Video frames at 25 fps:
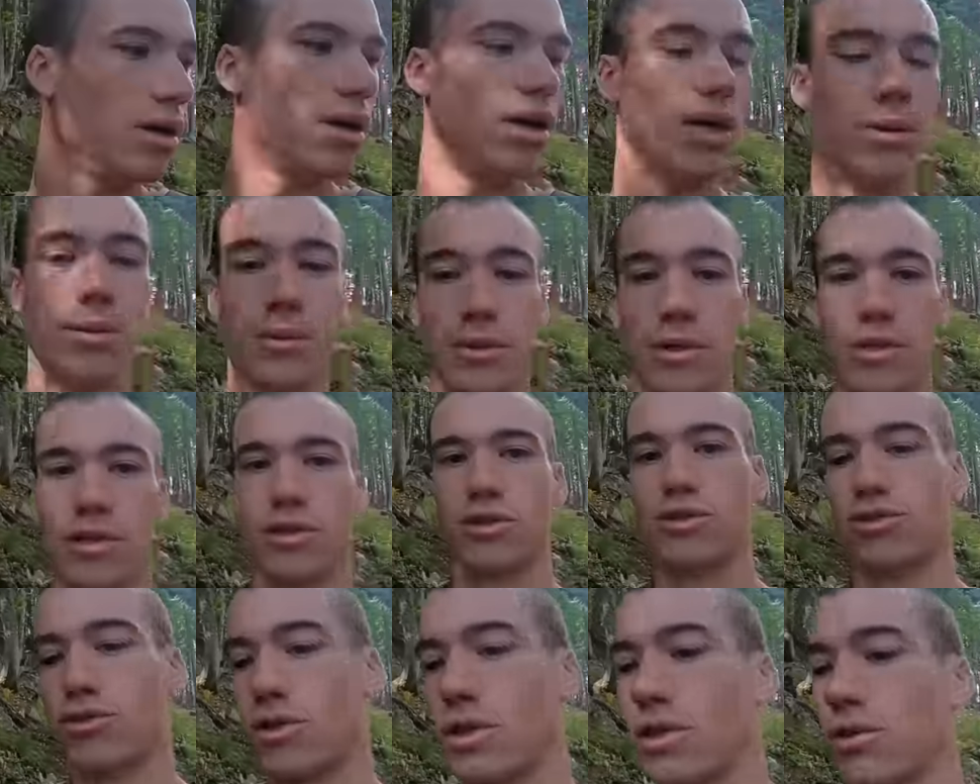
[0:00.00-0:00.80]
I'm
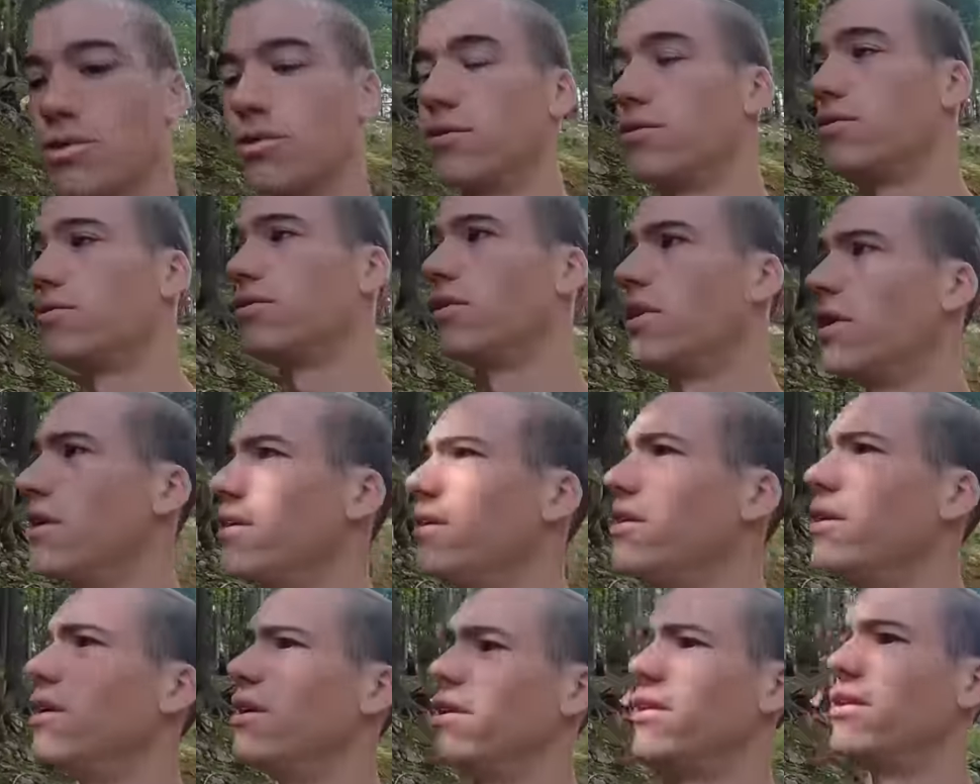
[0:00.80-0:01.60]
gonna struggle to
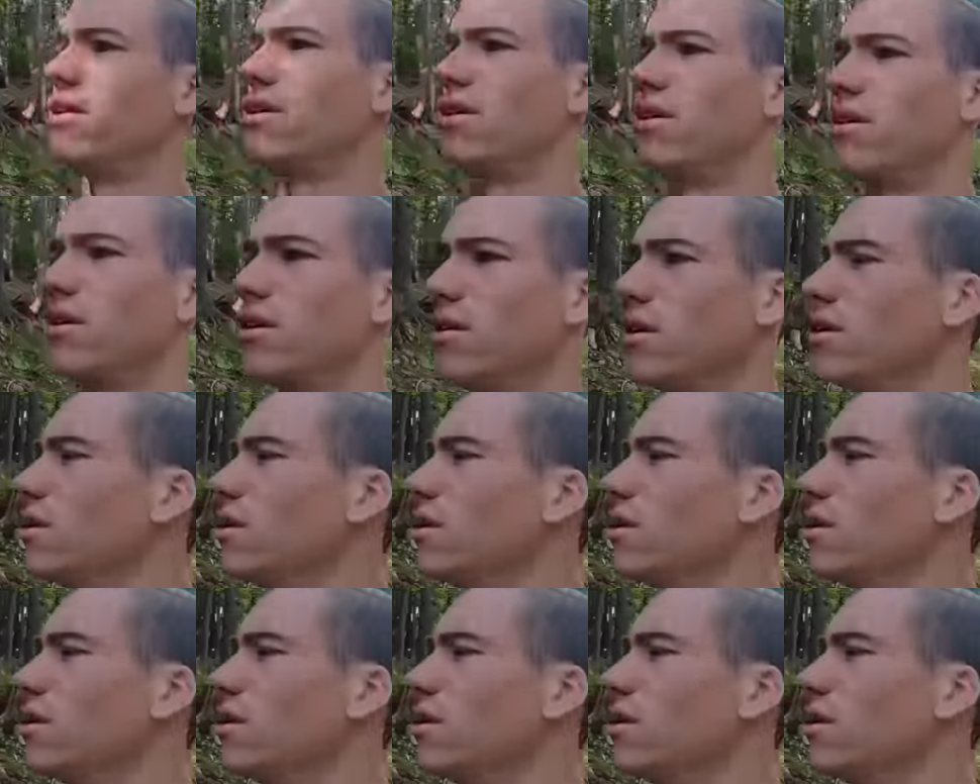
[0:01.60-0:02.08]
find it, I think.